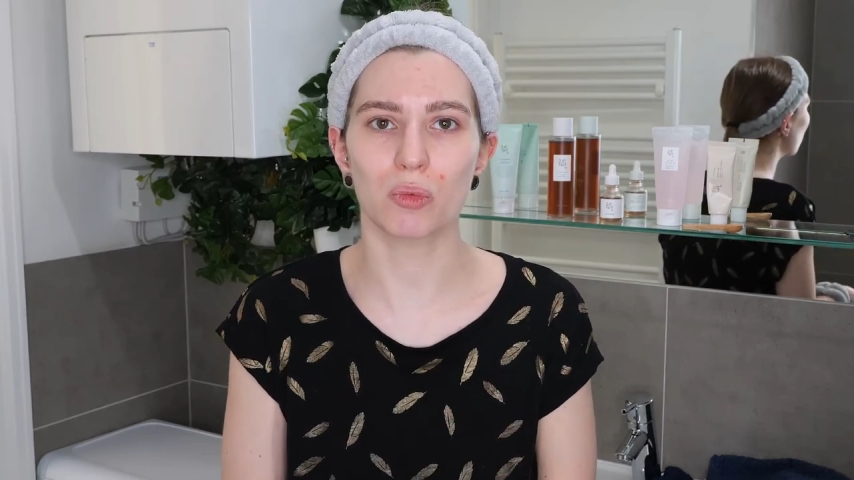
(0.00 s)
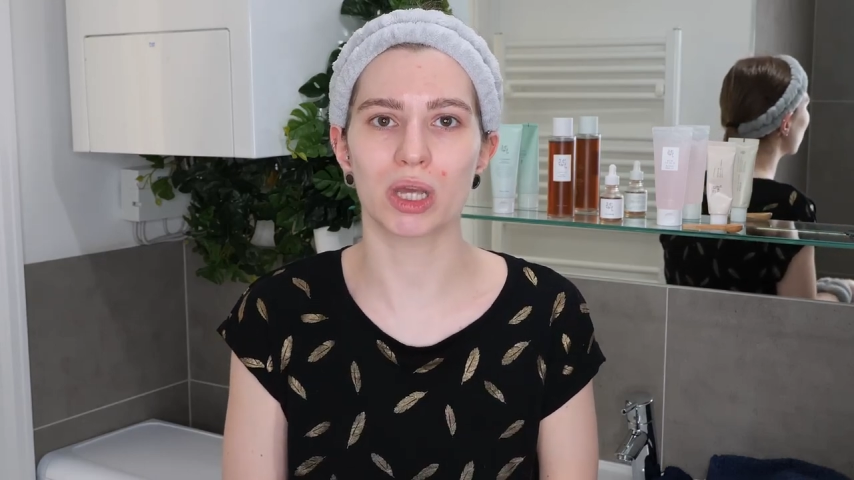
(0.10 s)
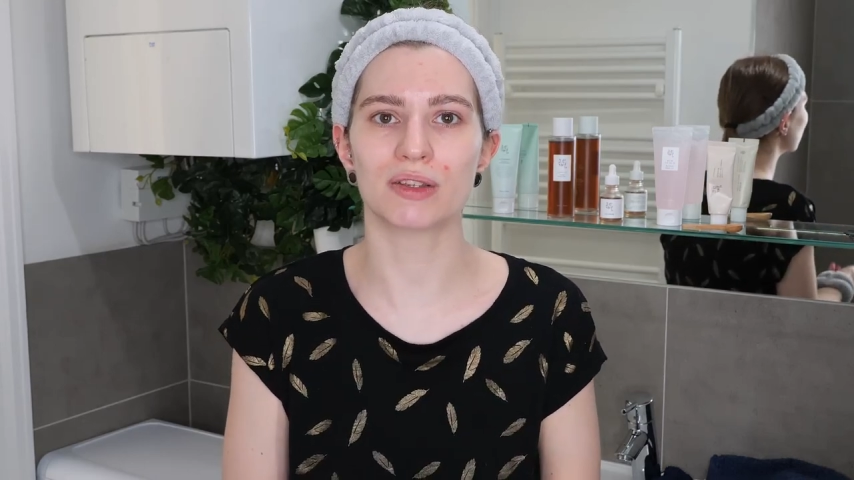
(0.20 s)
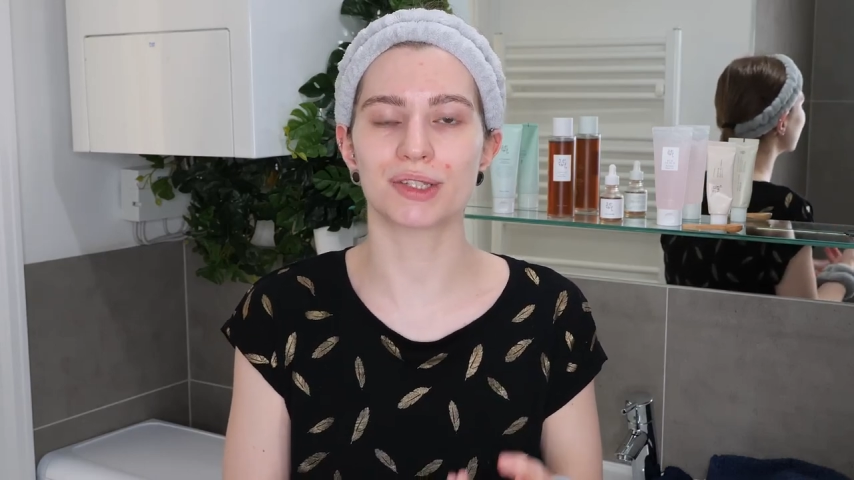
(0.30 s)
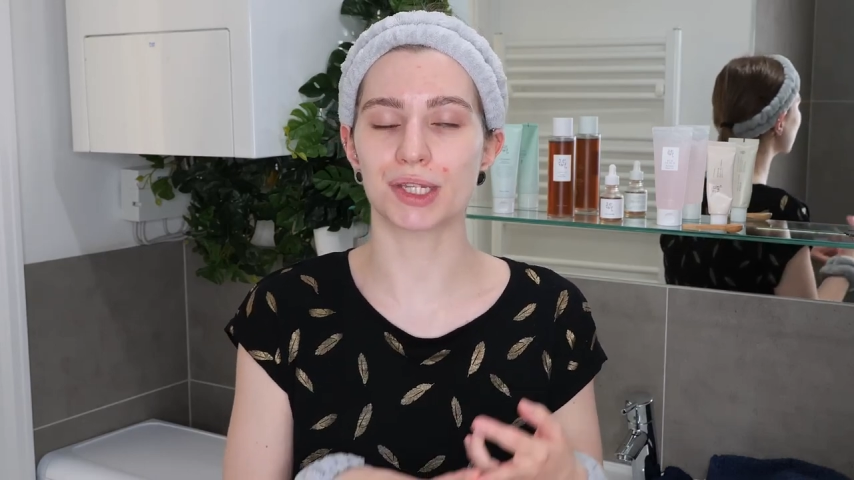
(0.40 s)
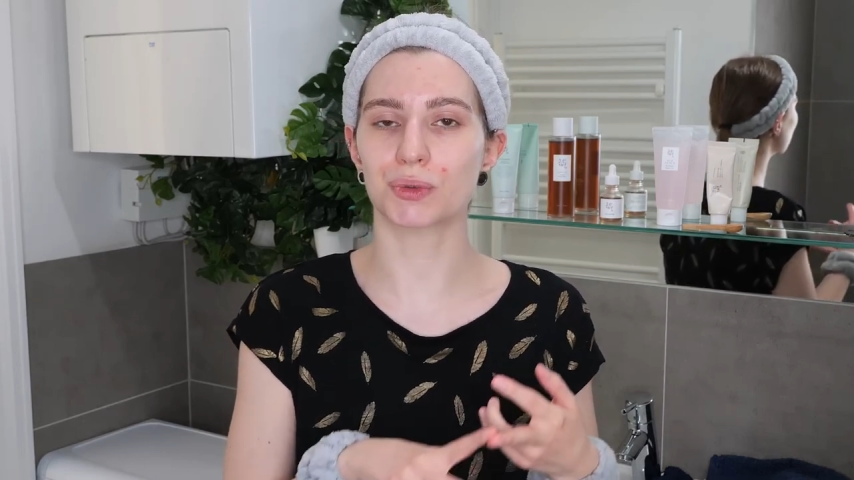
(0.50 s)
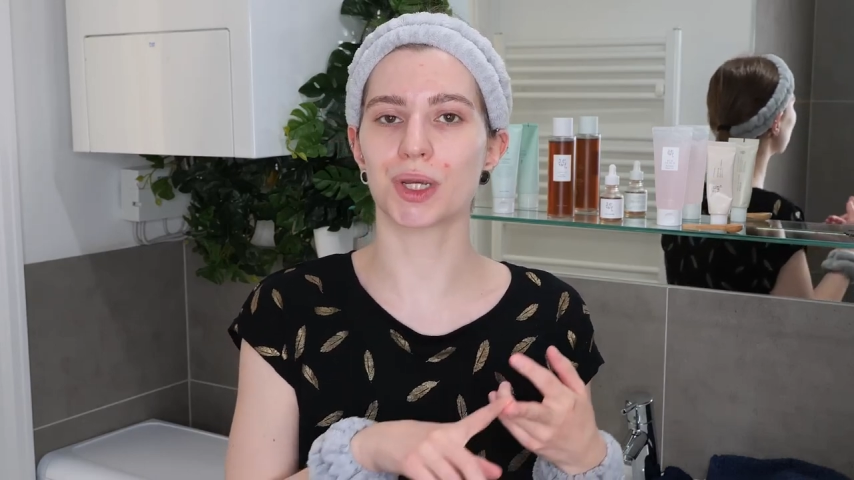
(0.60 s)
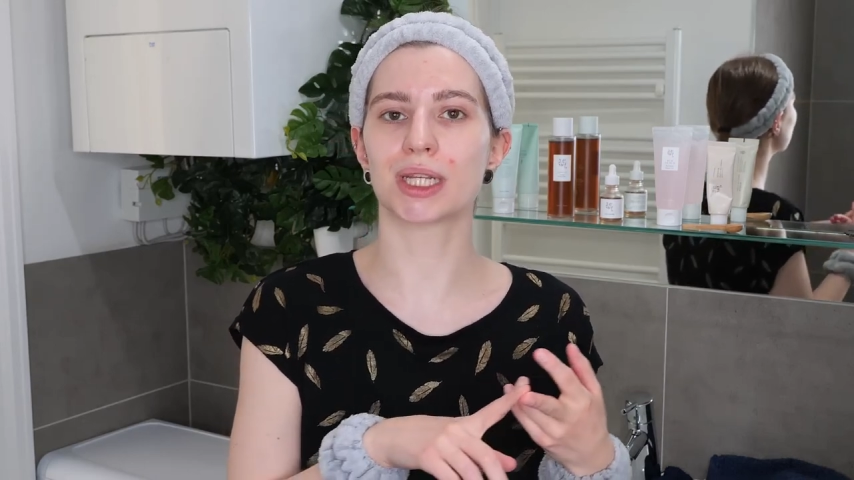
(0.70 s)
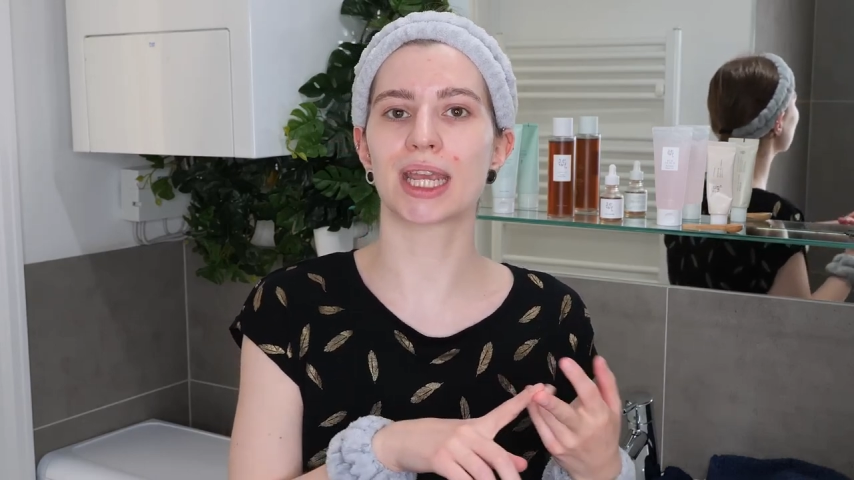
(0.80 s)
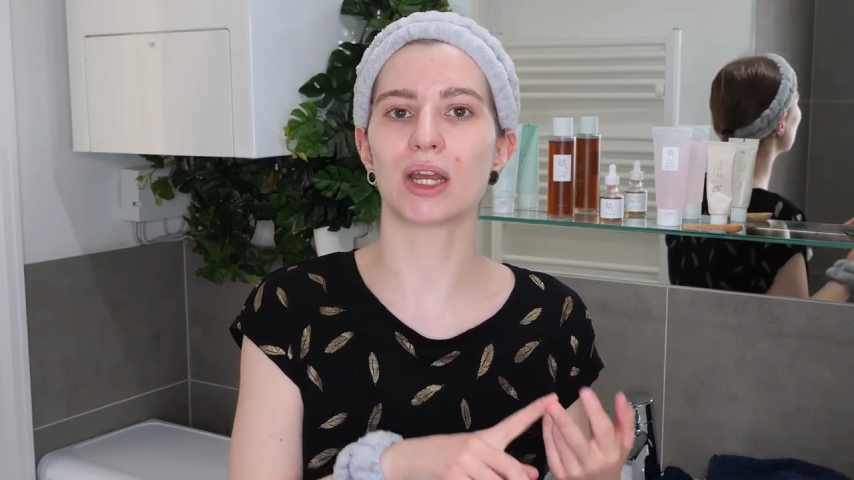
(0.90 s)
where the
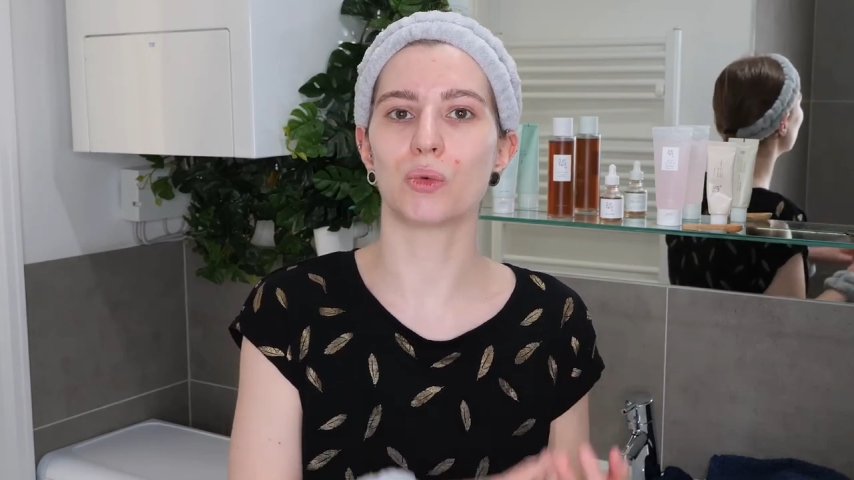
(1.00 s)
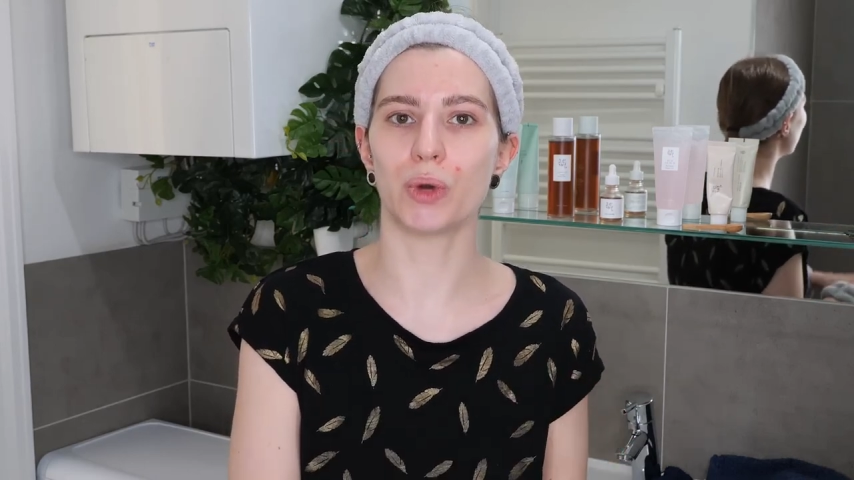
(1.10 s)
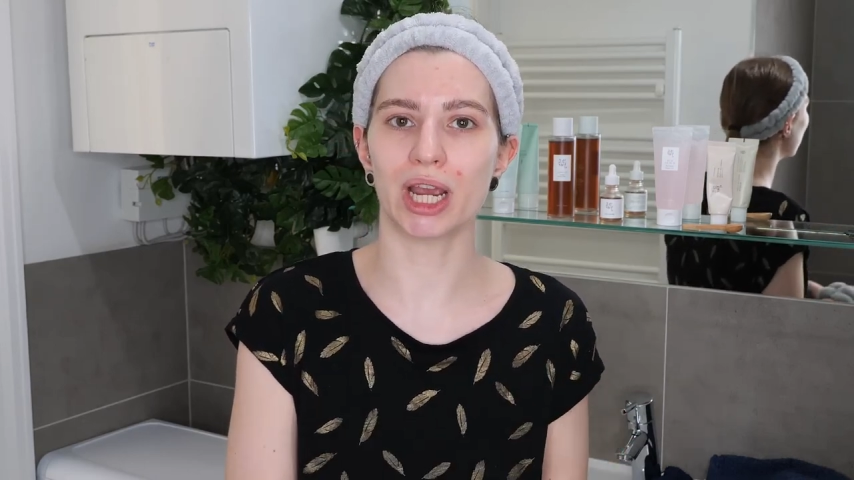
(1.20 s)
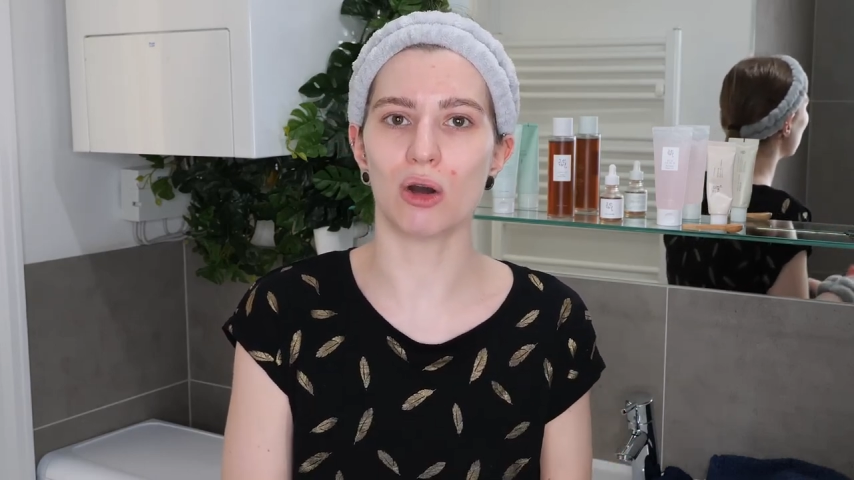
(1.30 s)
sunscreen can wear